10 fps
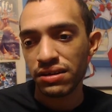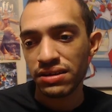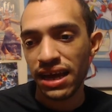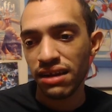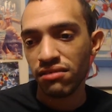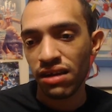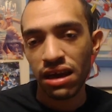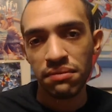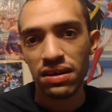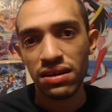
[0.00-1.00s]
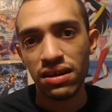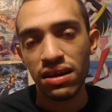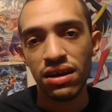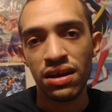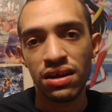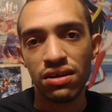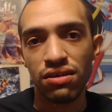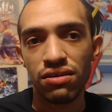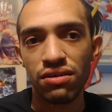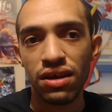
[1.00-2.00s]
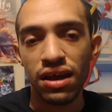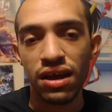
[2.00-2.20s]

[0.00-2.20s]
10 or 11, you know,